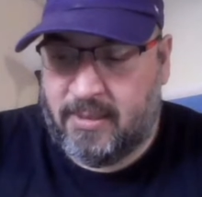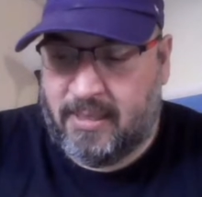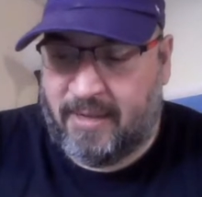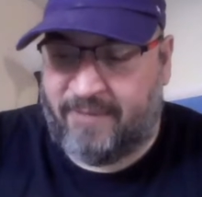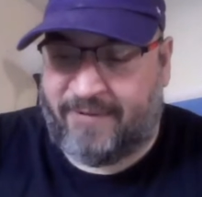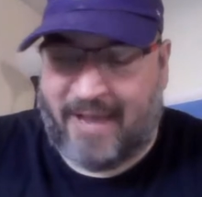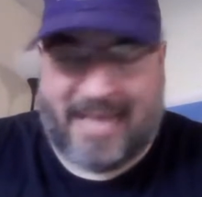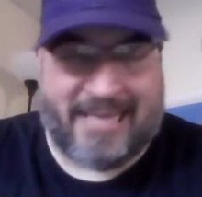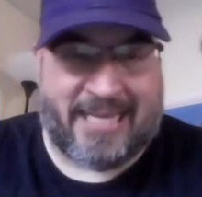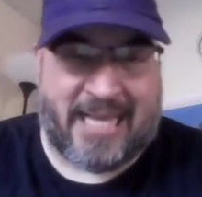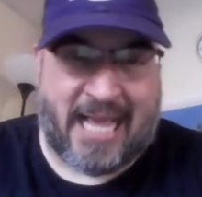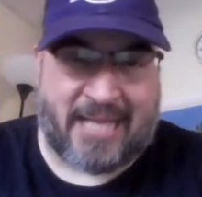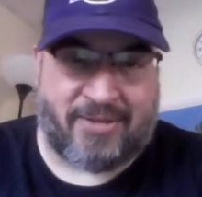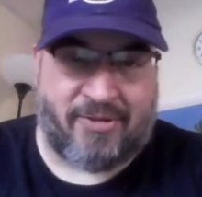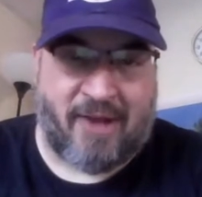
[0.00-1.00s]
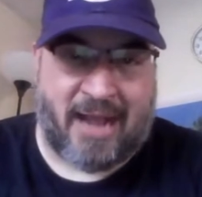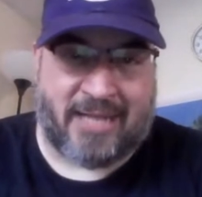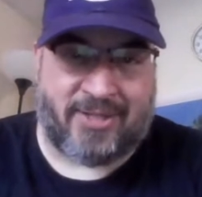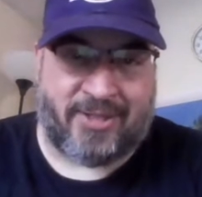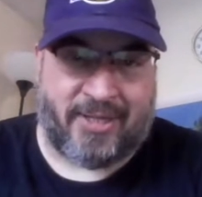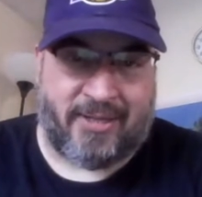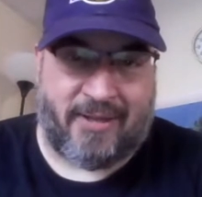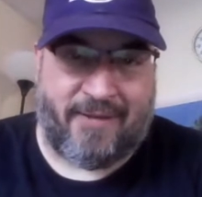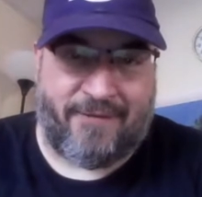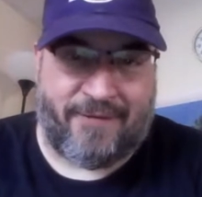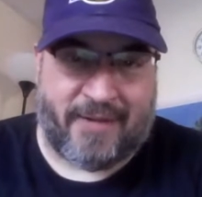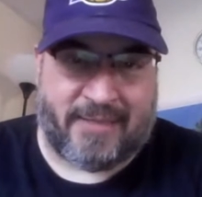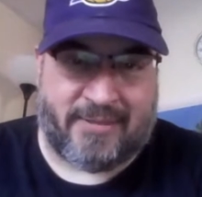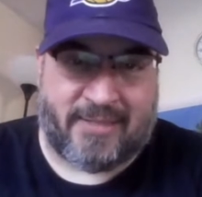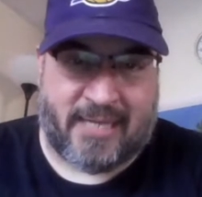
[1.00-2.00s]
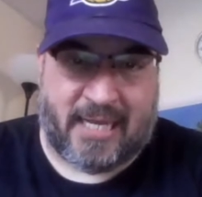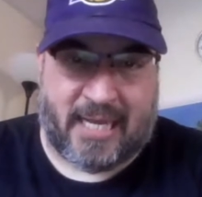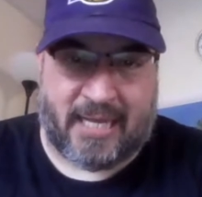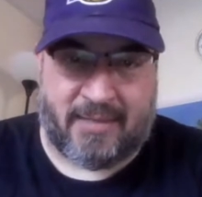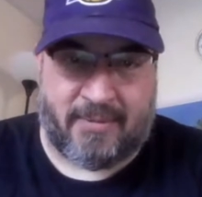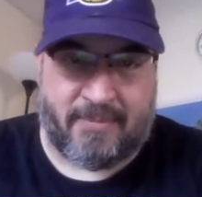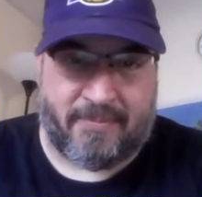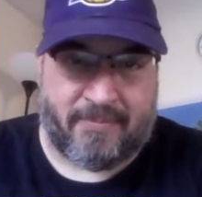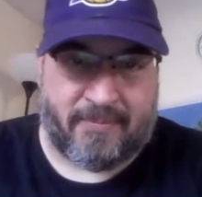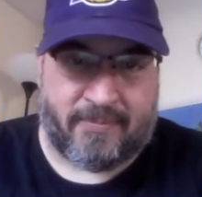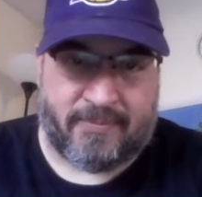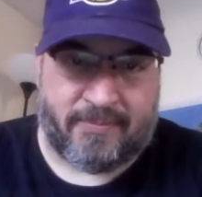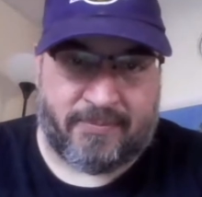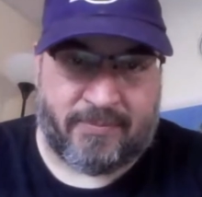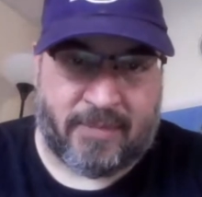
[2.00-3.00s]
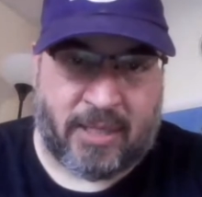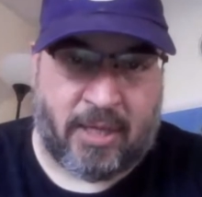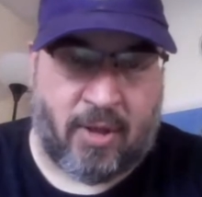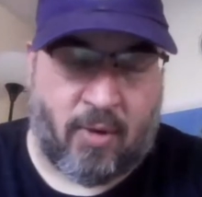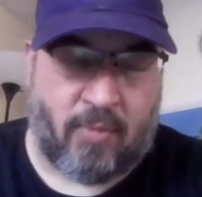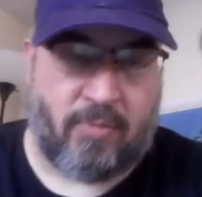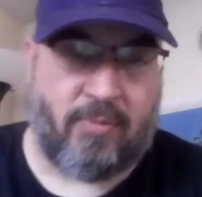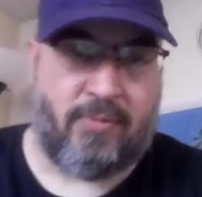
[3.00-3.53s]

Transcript: if AD attracts the defense, he can, the